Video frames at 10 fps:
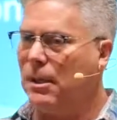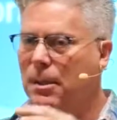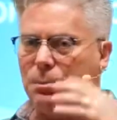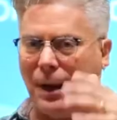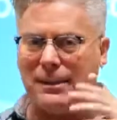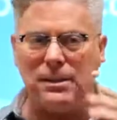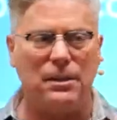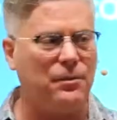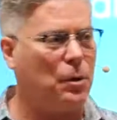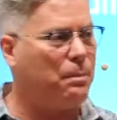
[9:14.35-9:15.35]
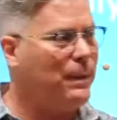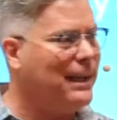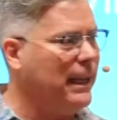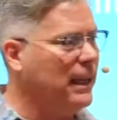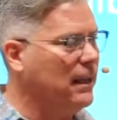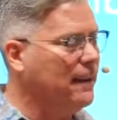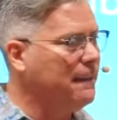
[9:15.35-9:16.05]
the presence of your being.